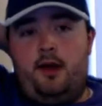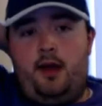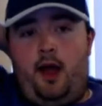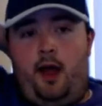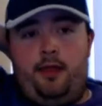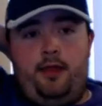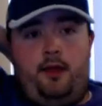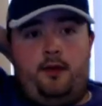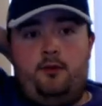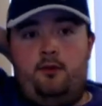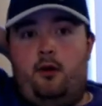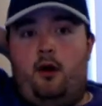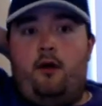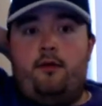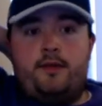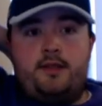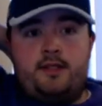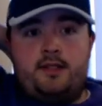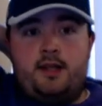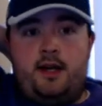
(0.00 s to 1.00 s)
and then do all
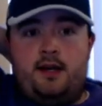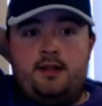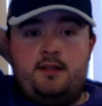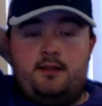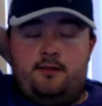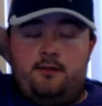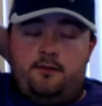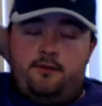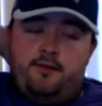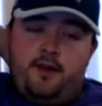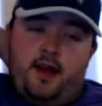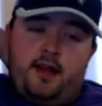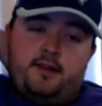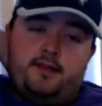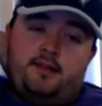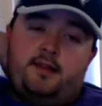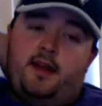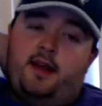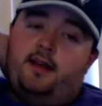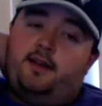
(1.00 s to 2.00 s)
these kinds of
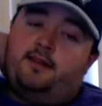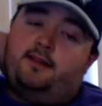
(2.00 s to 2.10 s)
effects that